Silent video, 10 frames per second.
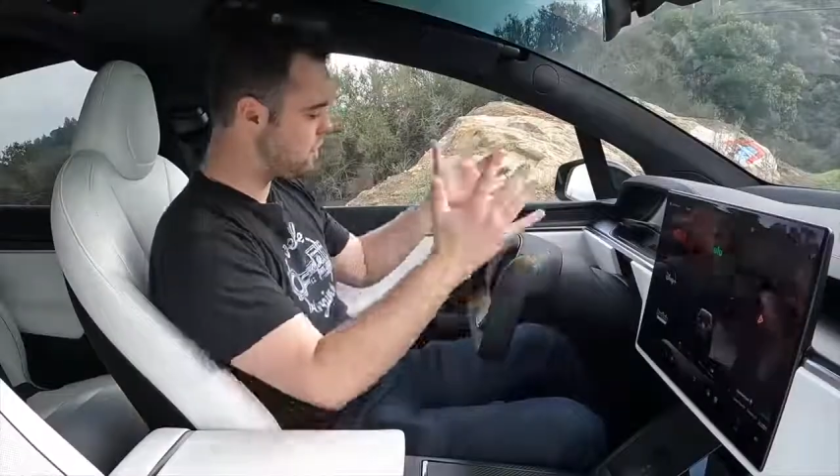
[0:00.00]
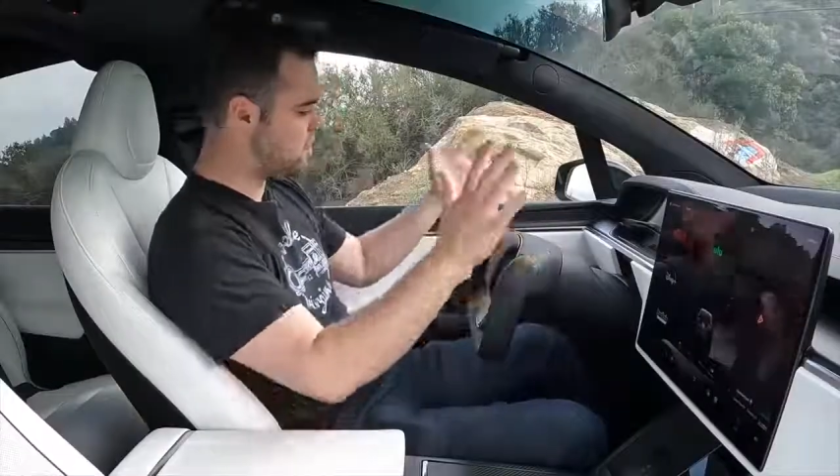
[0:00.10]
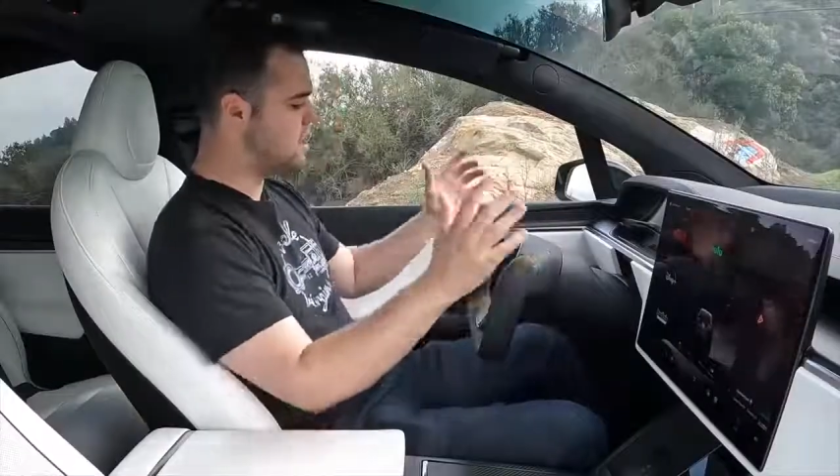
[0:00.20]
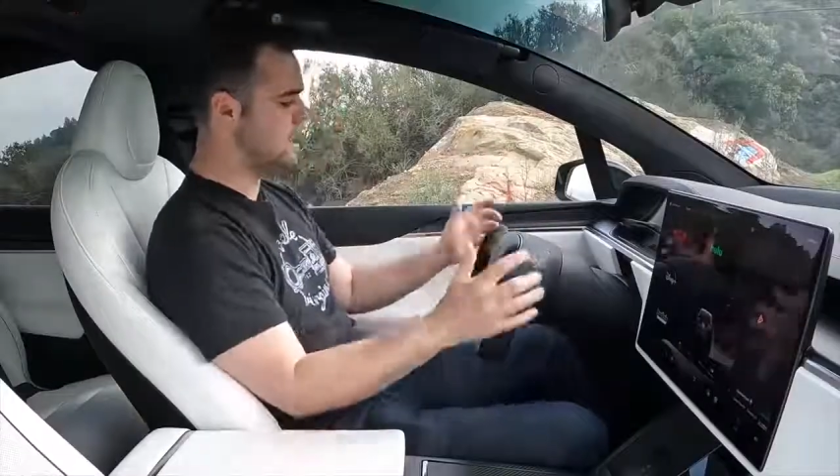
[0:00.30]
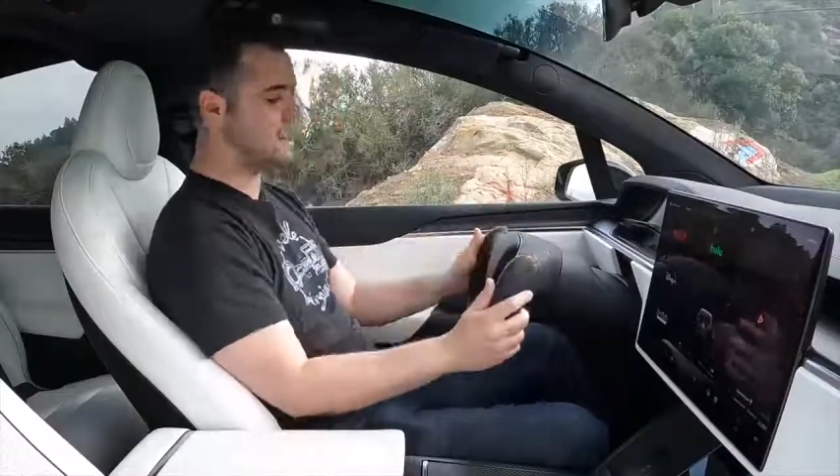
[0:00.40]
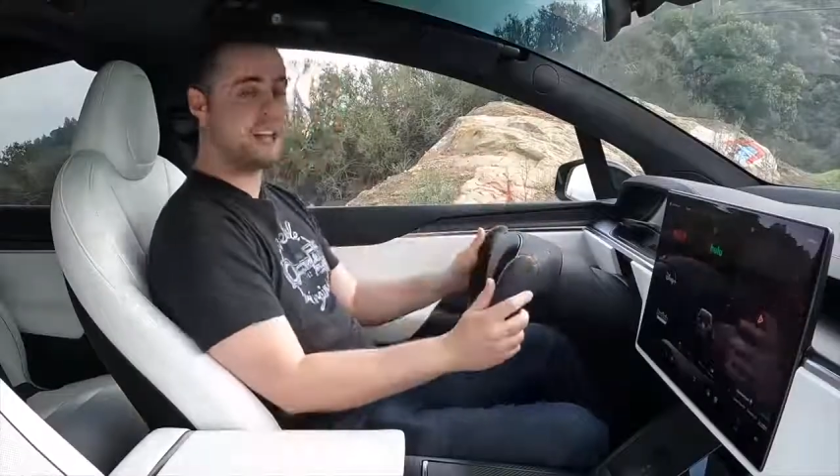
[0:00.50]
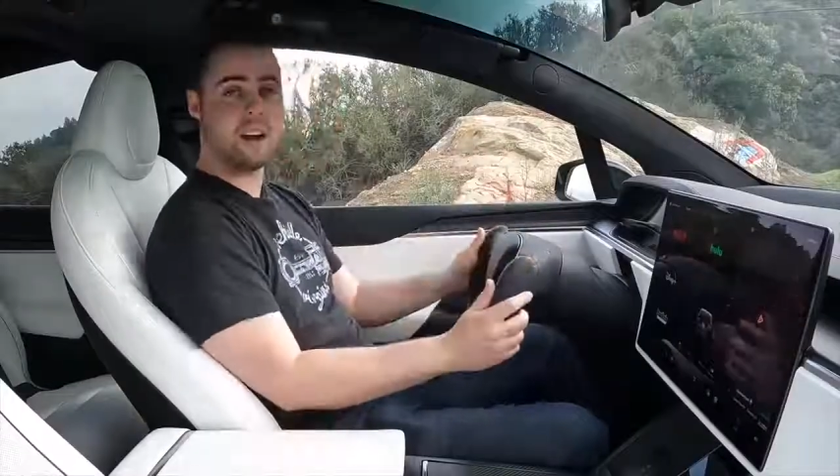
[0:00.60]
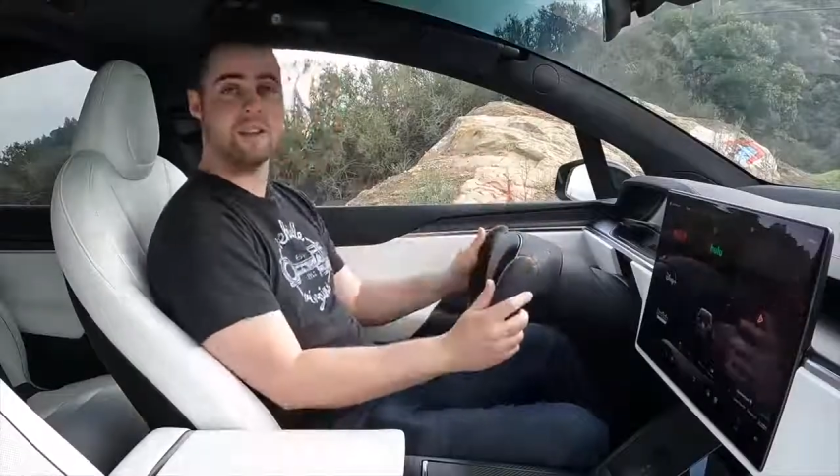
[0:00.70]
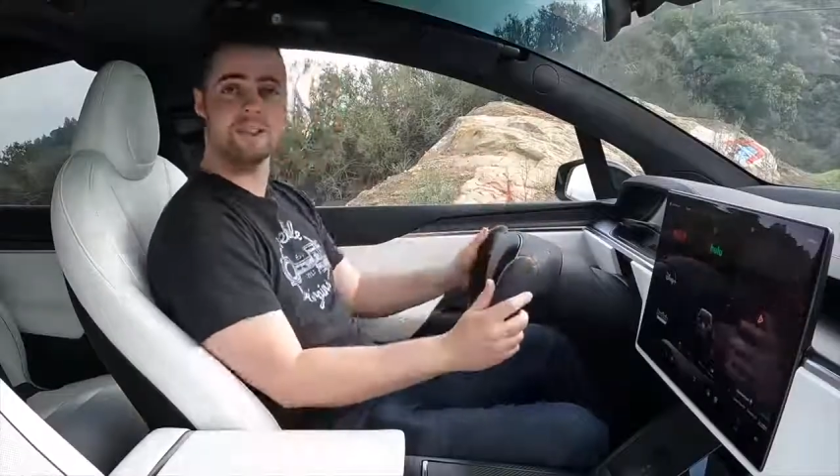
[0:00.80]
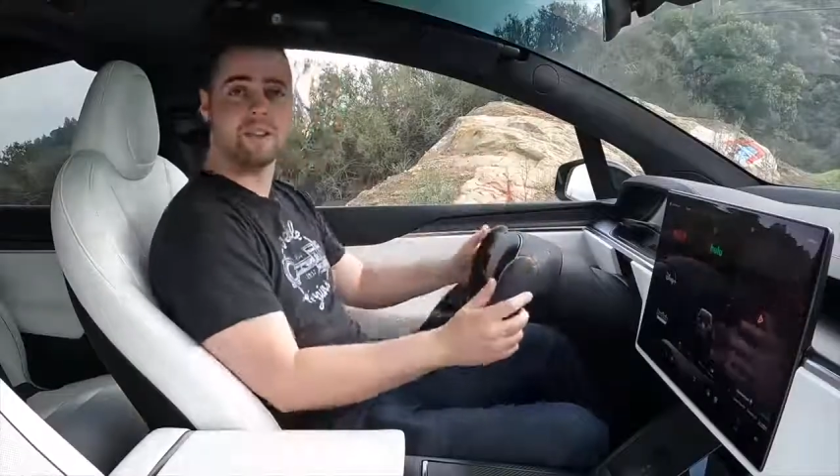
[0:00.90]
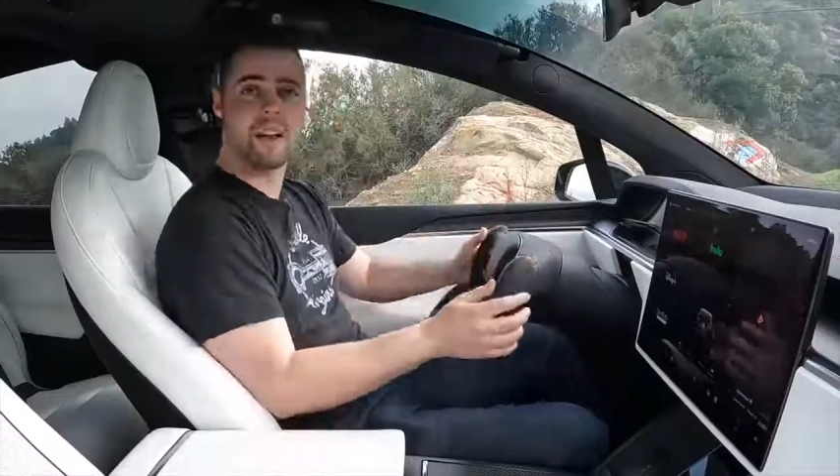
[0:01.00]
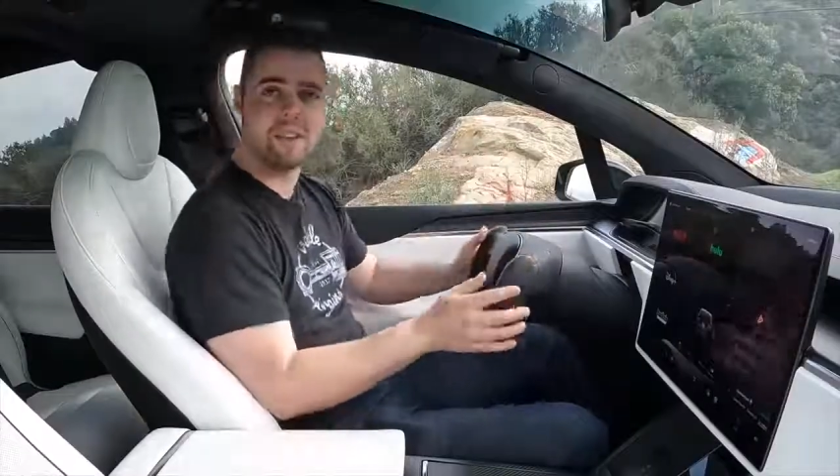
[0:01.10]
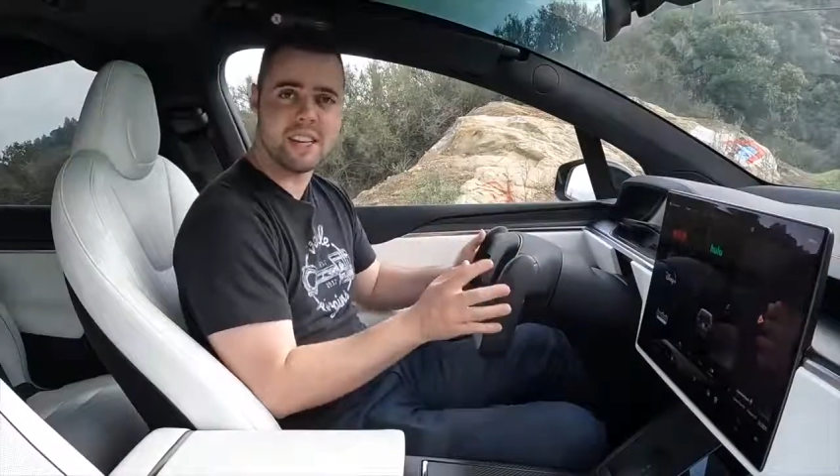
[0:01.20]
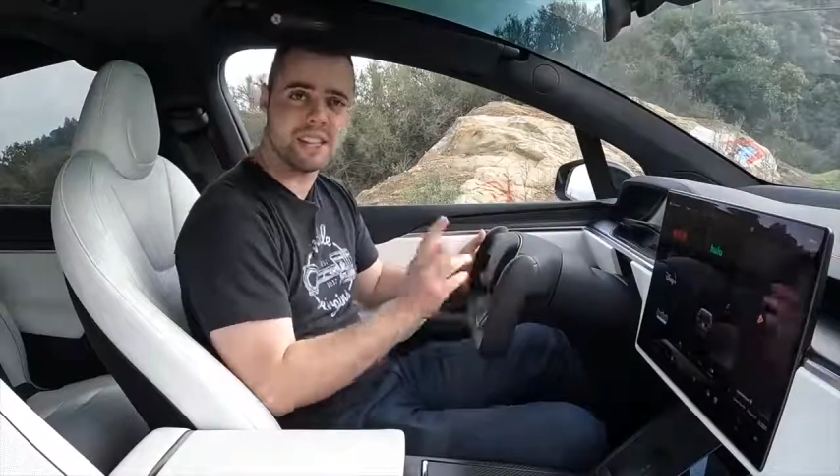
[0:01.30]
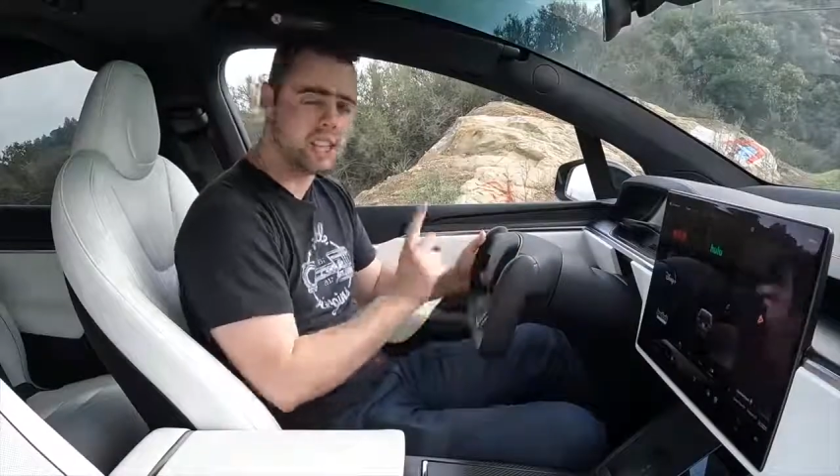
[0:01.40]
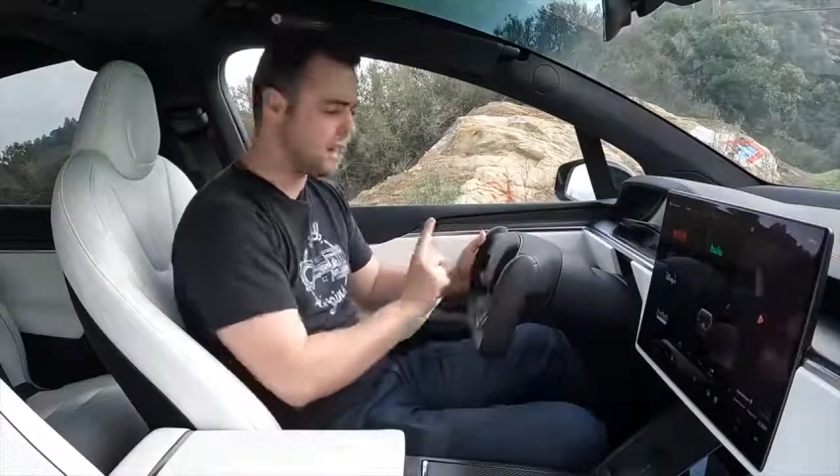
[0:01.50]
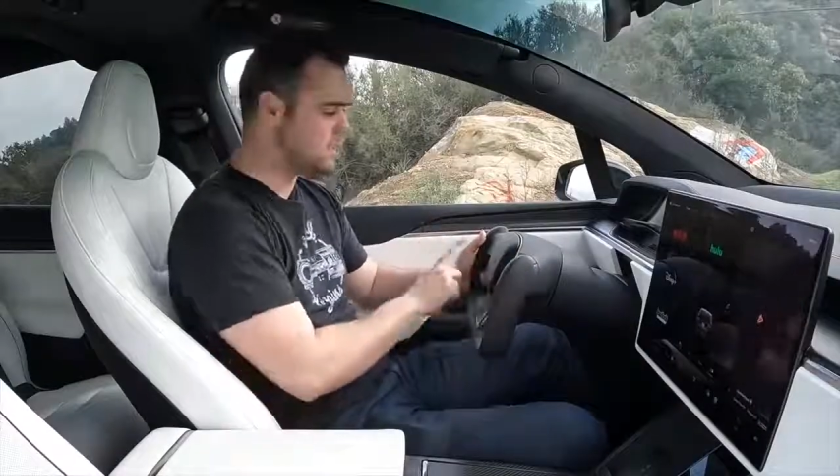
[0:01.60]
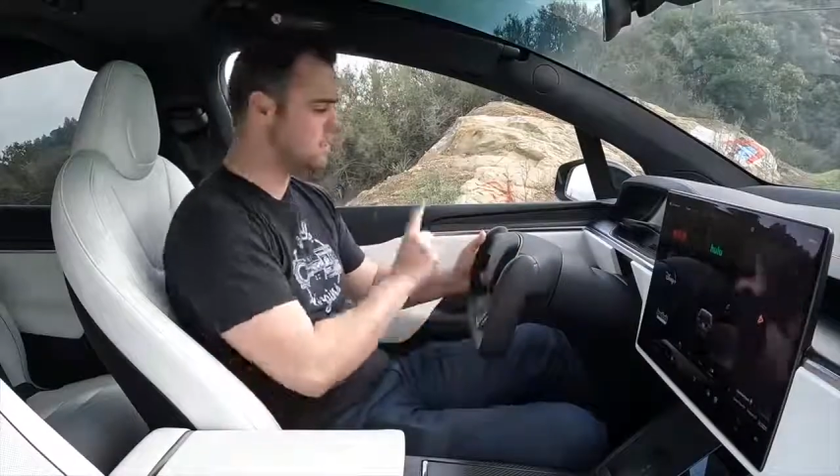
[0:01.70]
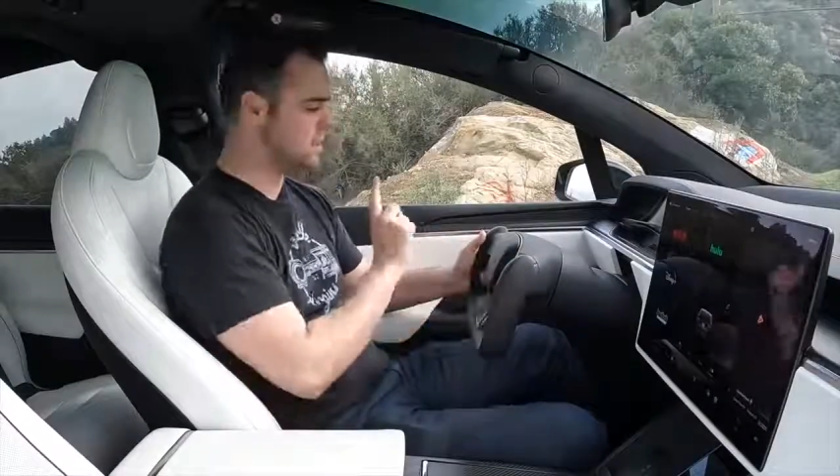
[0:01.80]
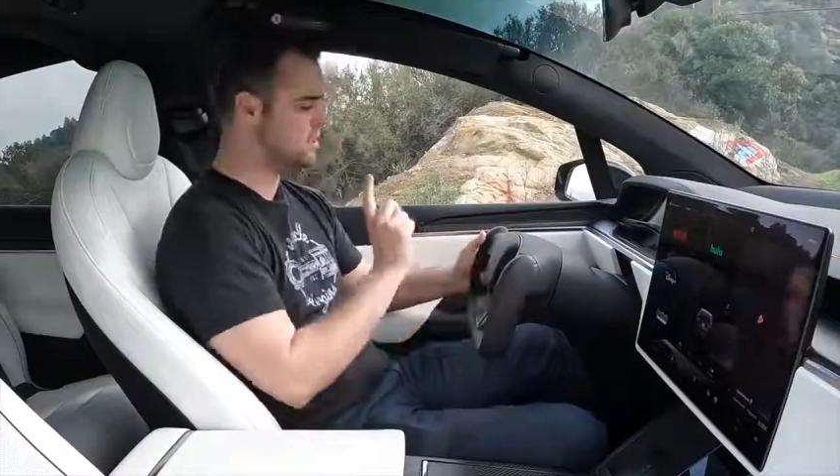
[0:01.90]
the turning indicators, you've got these
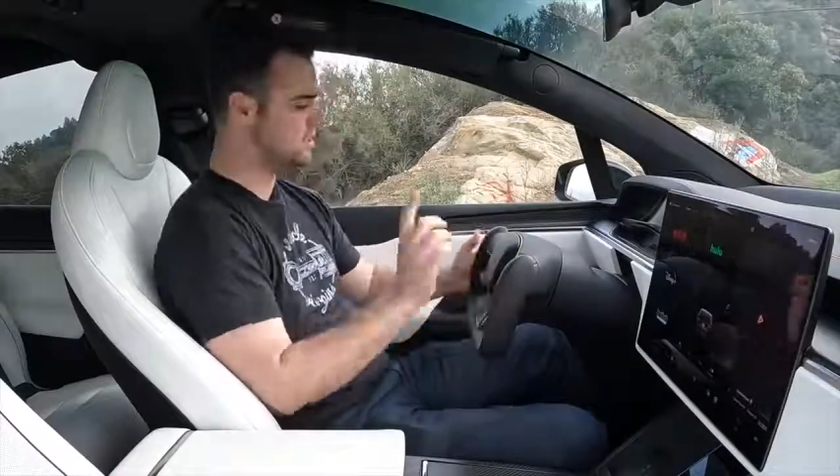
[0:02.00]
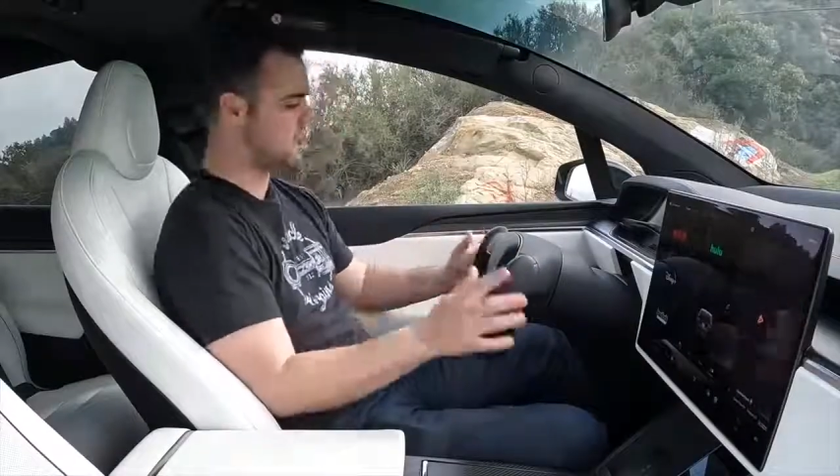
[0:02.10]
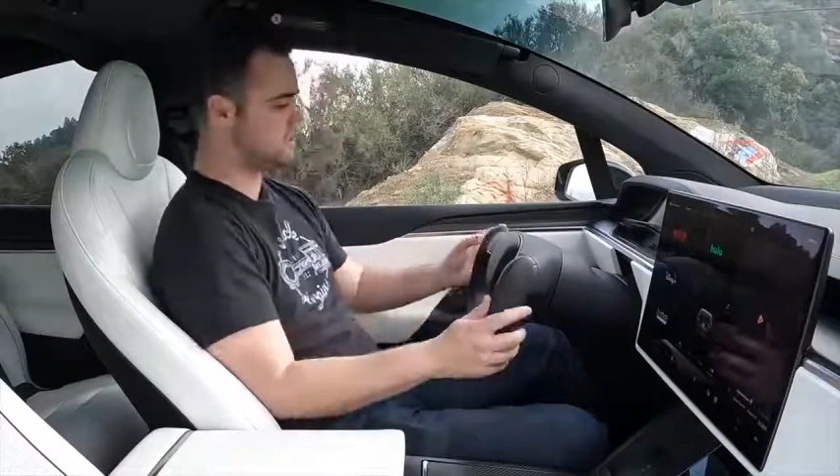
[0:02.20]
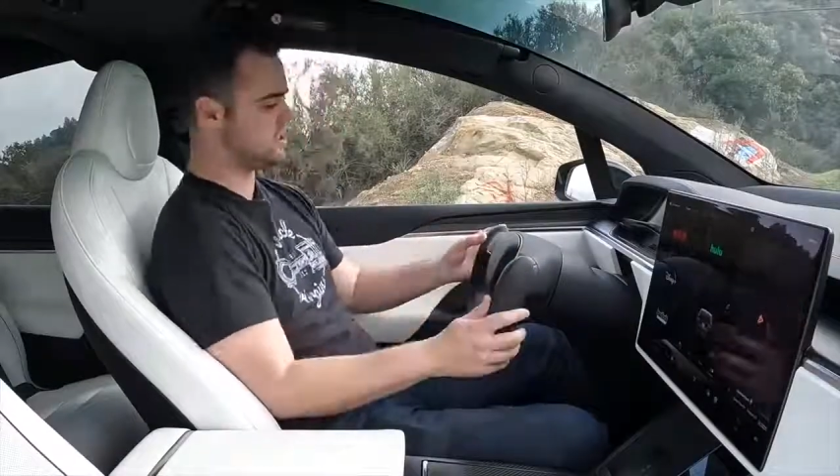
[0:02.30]
touch buttons on the